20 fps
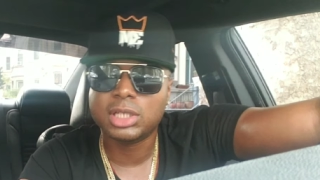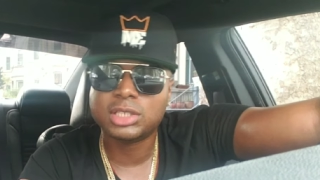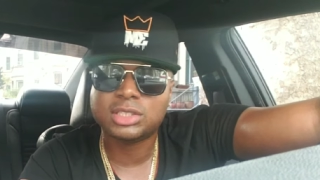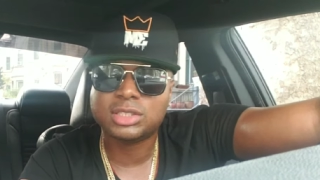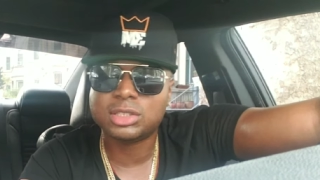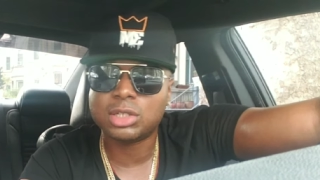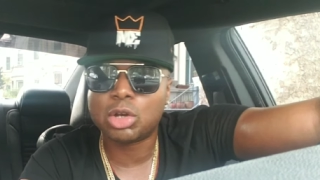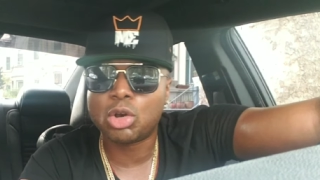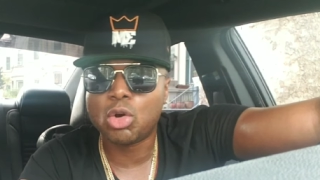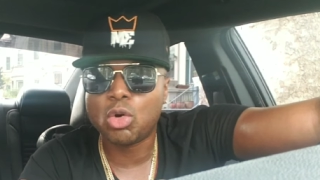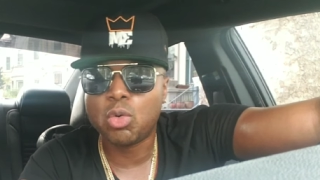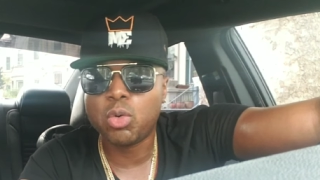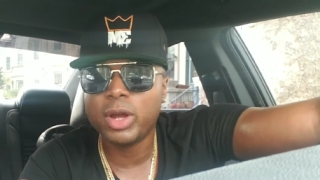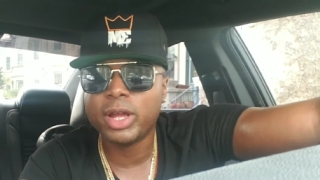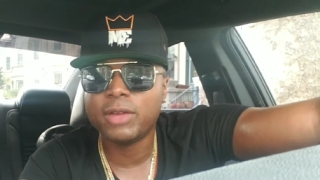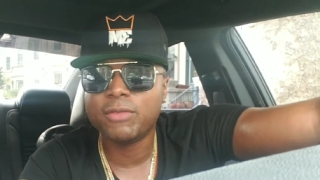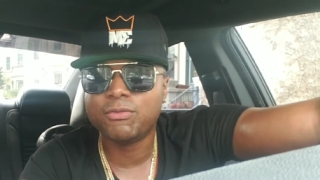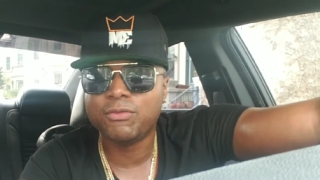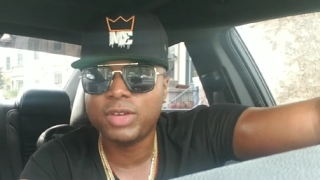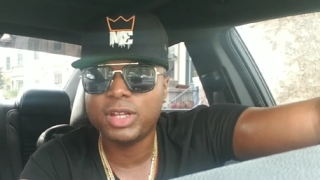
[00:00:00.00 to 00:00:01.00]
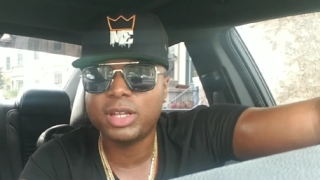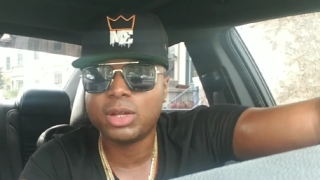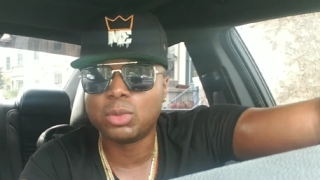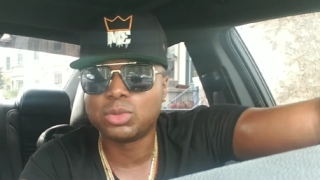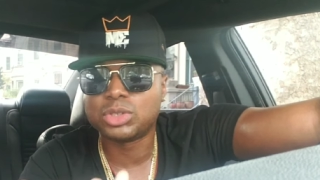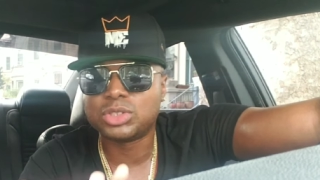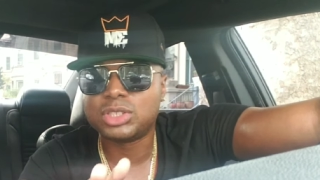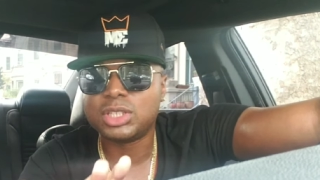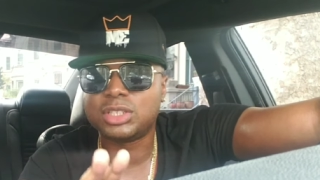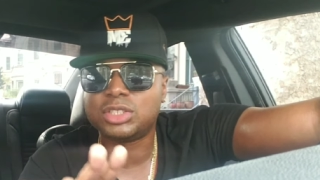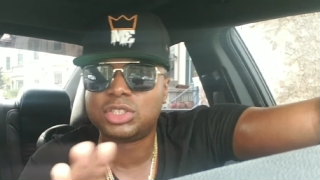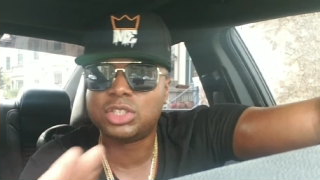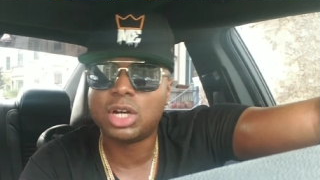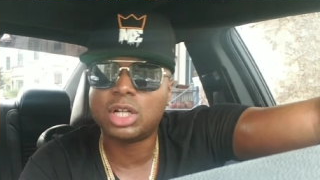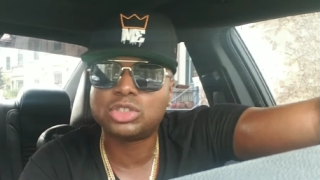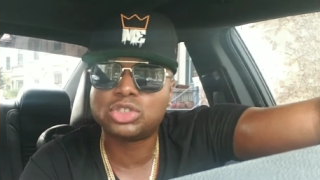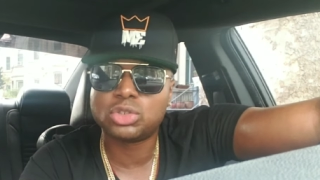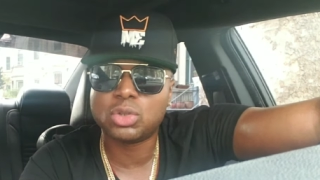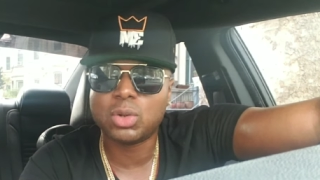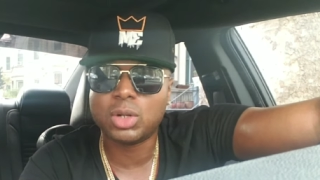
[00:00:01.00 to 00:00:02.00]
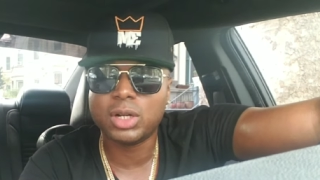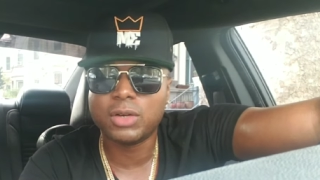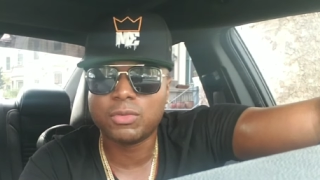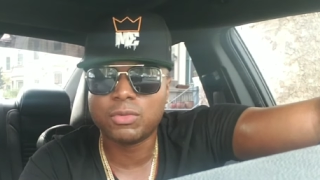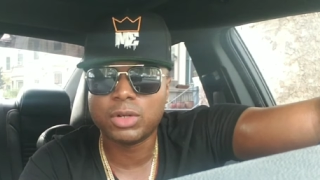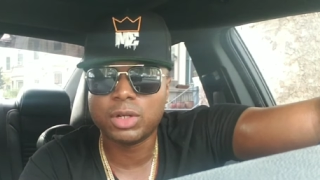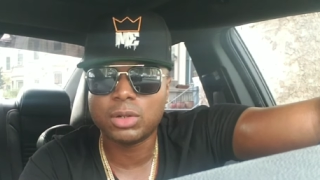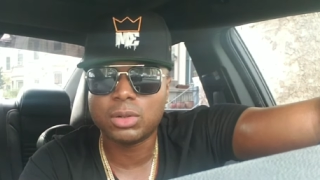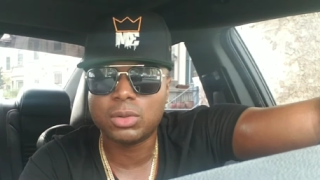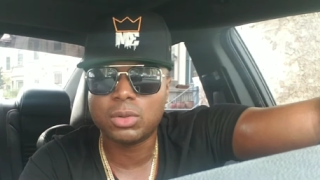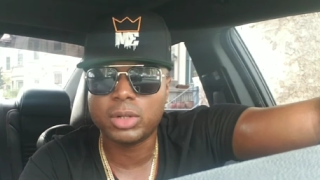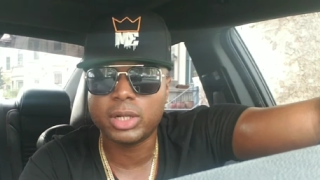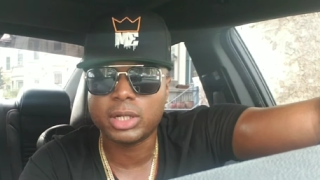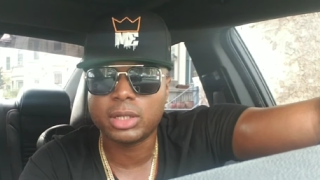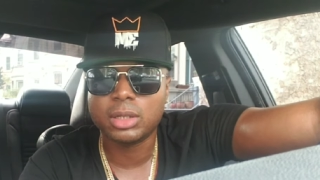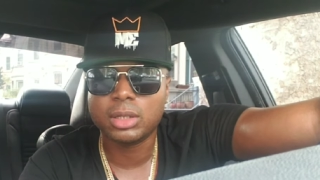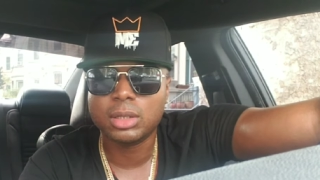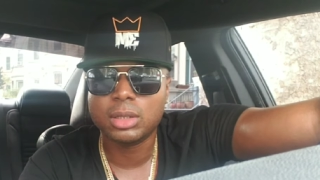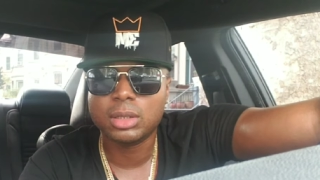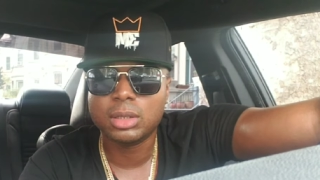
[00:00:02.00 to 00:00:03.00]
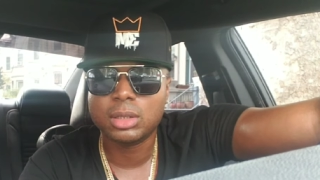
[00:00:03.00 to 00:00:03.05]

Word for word: This is a quick video just to touch on it real quick.